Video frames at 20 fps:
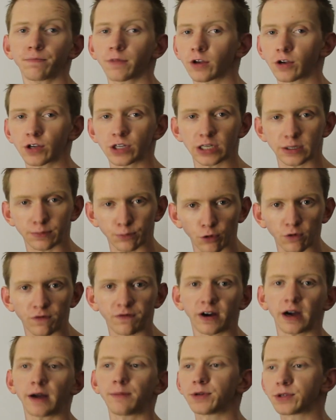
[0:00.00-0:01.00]
because it's more
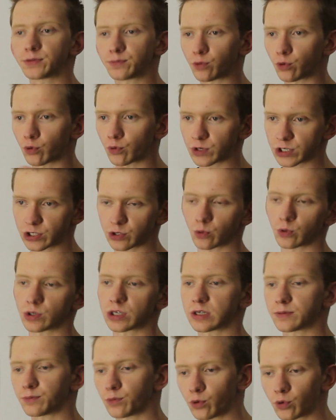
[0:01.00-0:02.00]
fibers, more
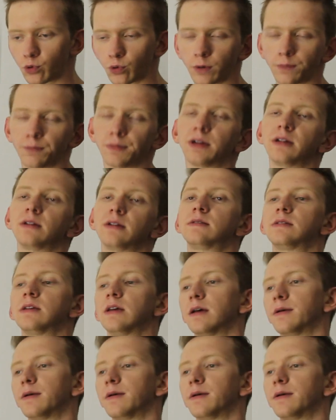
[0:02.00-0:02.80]
resources, more equipment,